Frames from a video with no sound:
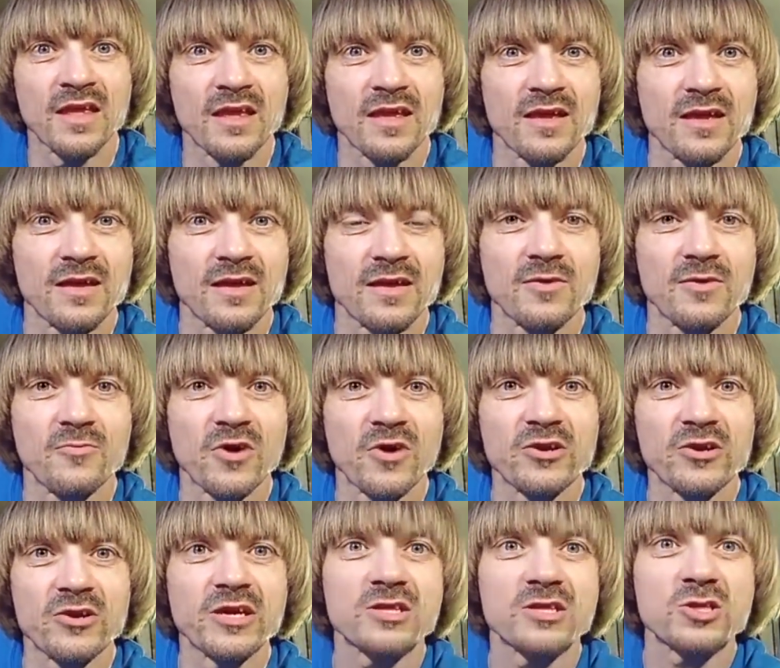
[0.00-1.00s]
Where can you get
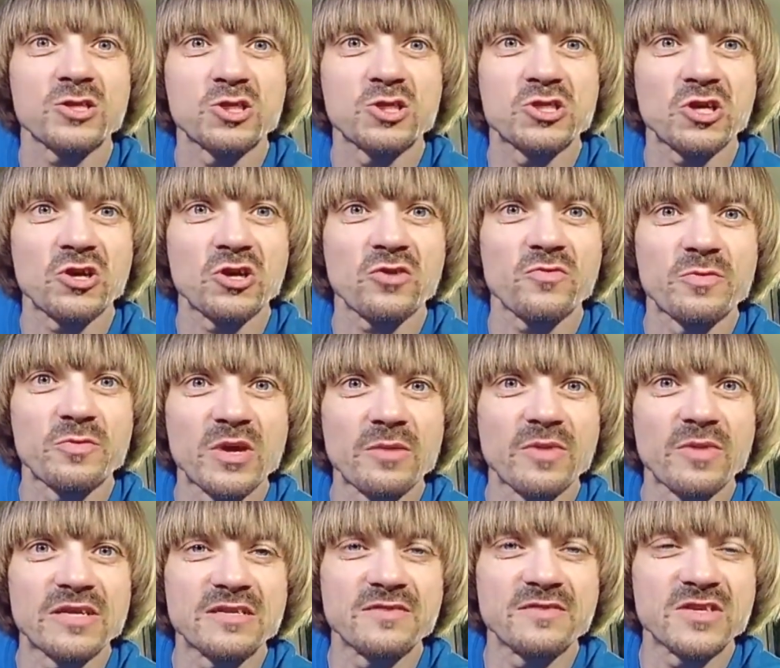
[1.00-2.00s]
the shirt with me and my
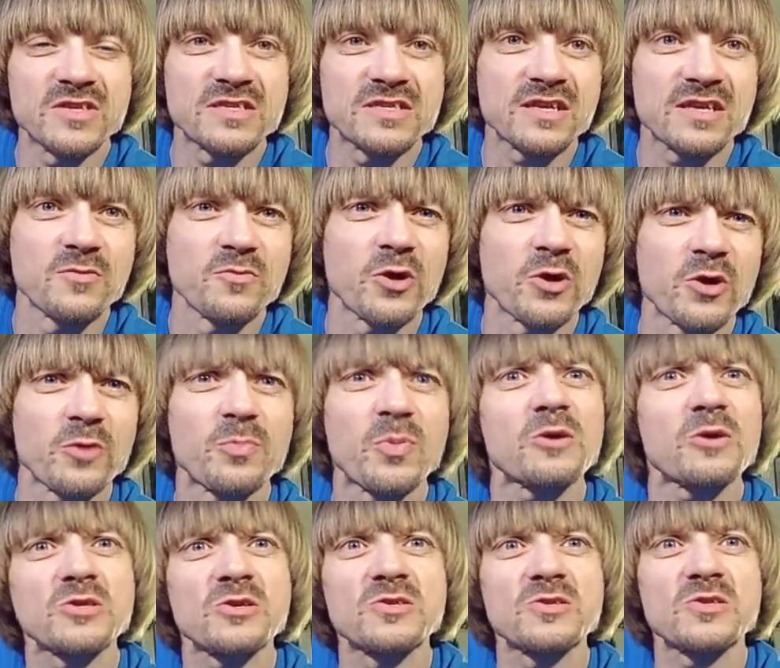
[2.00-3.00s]
TV set? The Weird Paul shirts
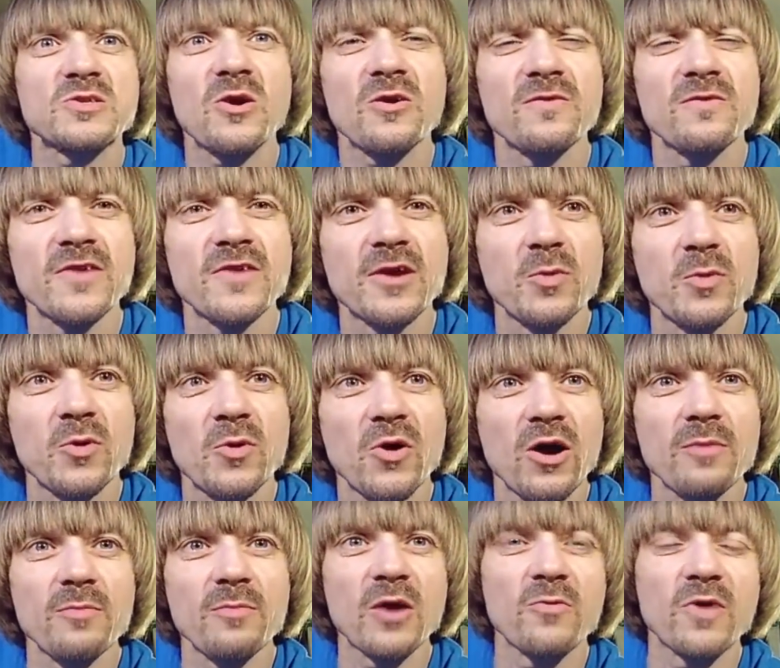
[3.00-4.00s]
are available on my
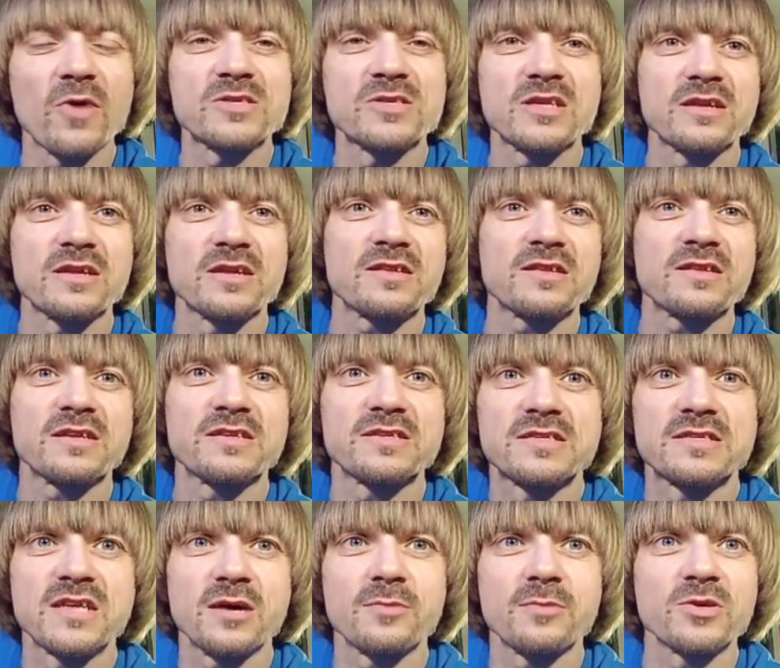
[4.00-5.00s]
website. That is
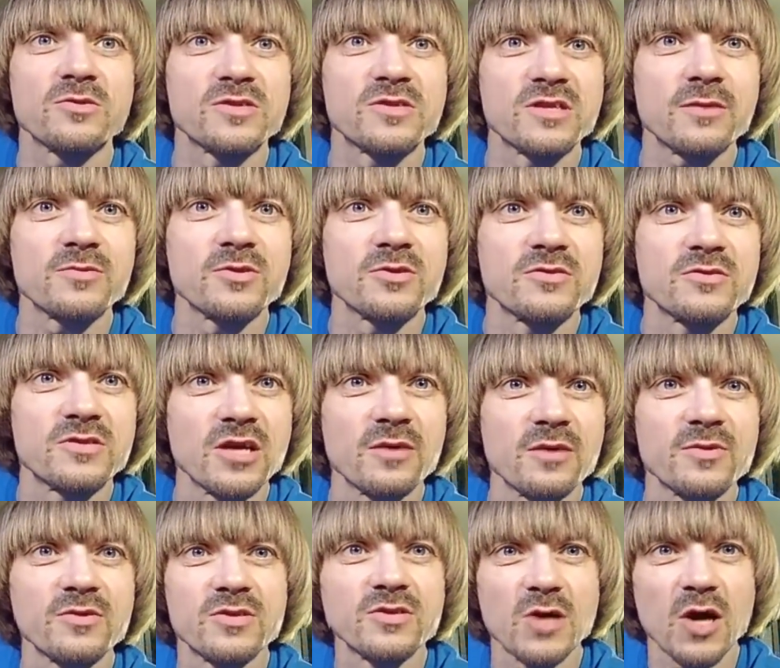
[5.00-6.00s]

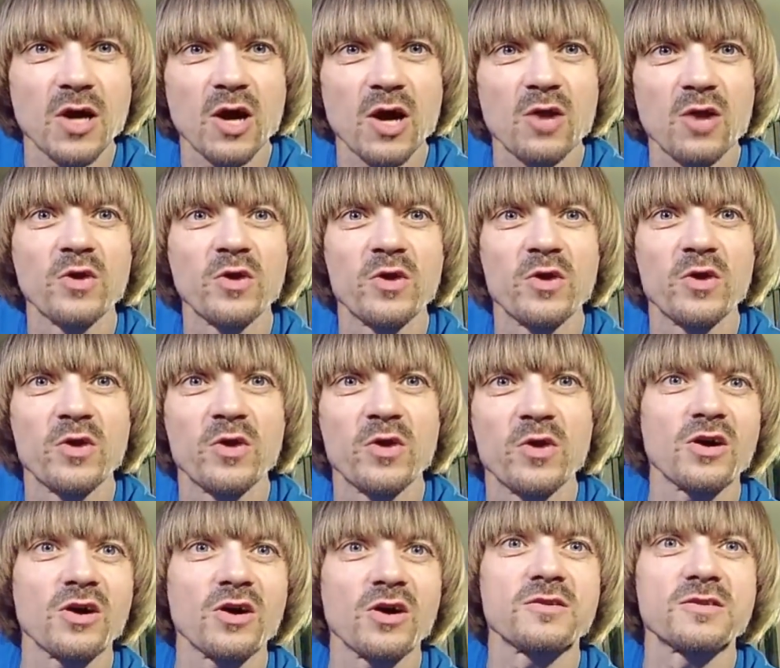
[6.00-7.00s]

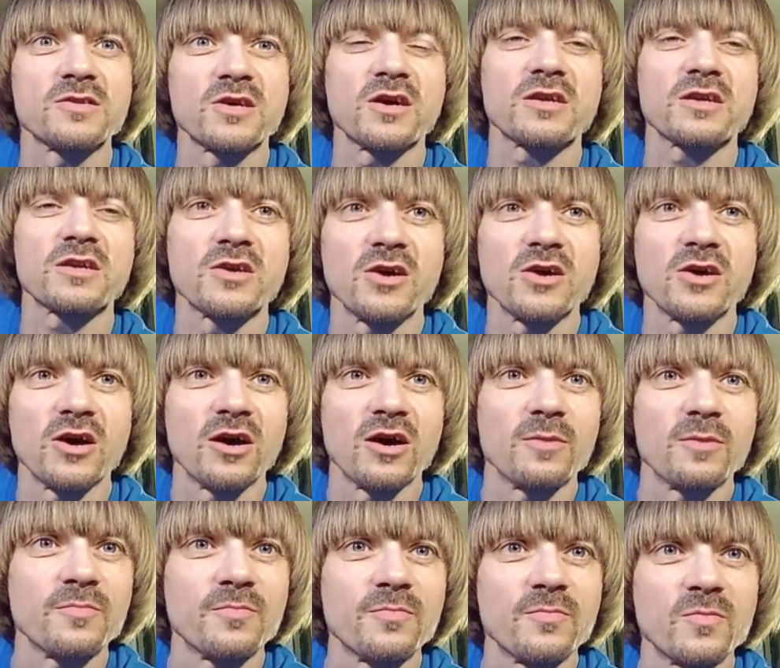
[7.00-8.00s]
www.weirdpaul.com.
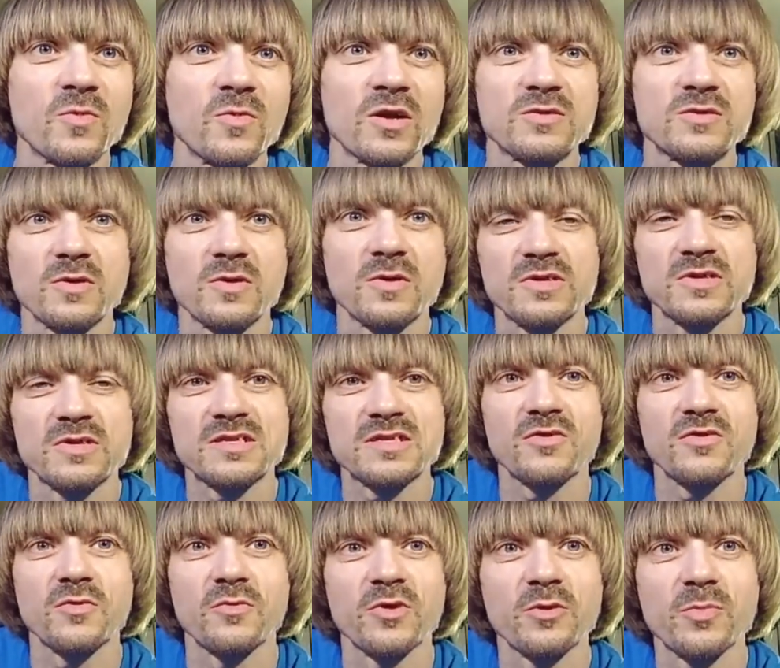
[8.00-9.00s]
That's where we sell the
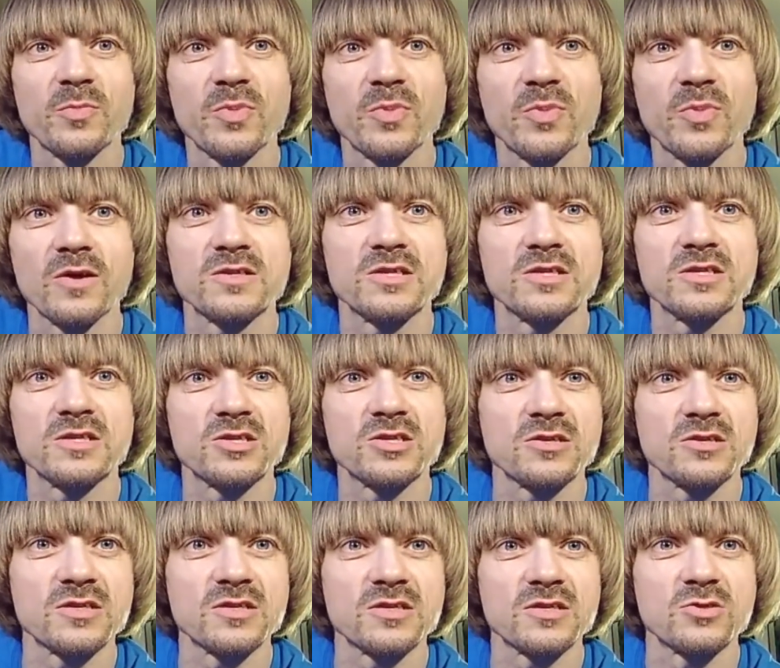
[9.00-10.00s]
Weird Paul t-shirts. So
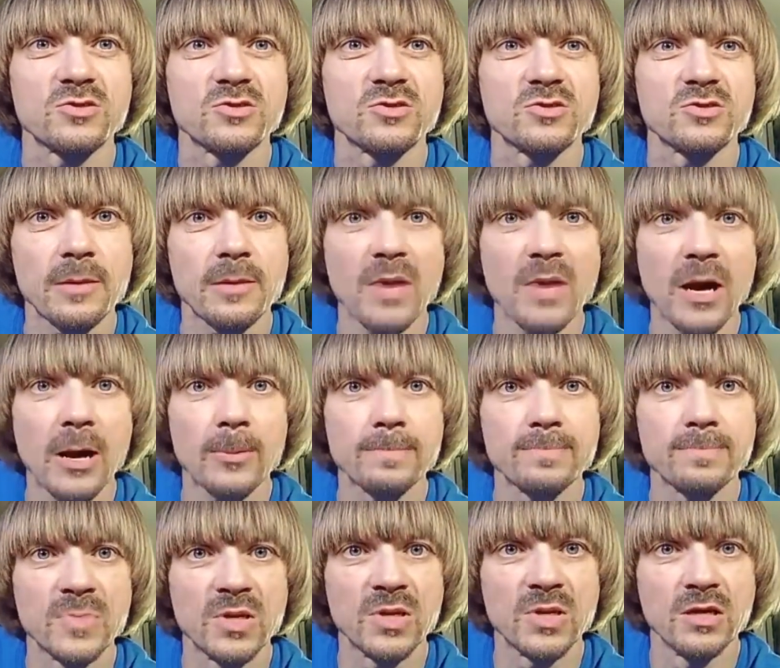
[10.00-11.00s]
check them out.
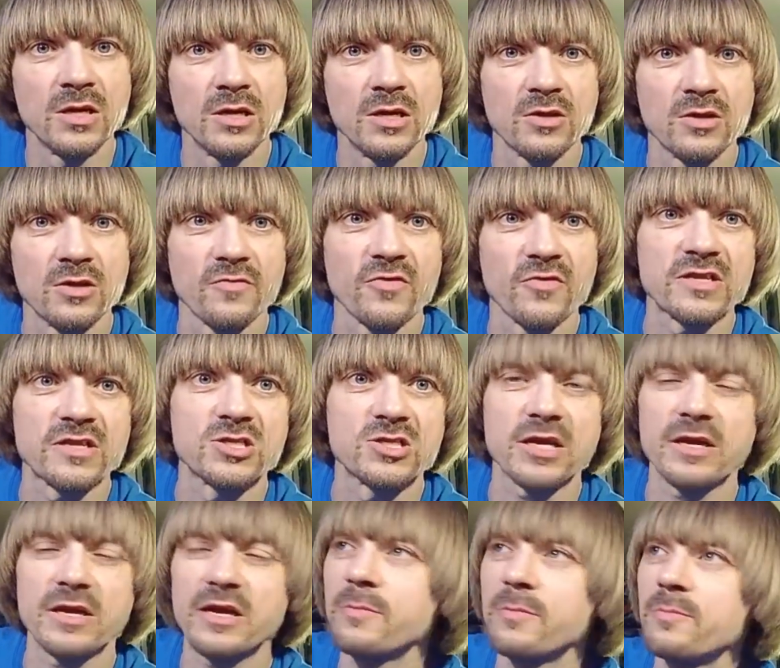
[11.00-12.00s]
Don't forget to check
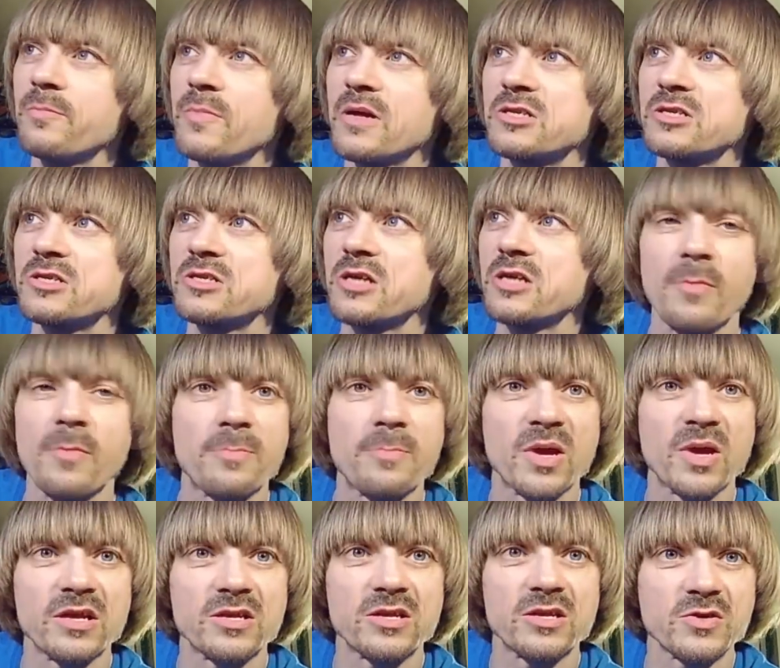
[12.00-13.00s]
out my
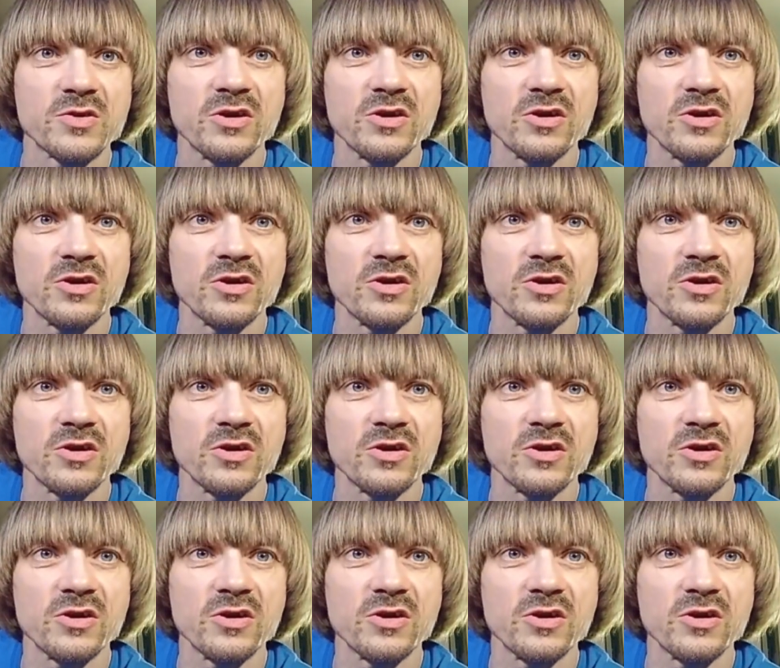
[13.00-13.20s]
Patreon.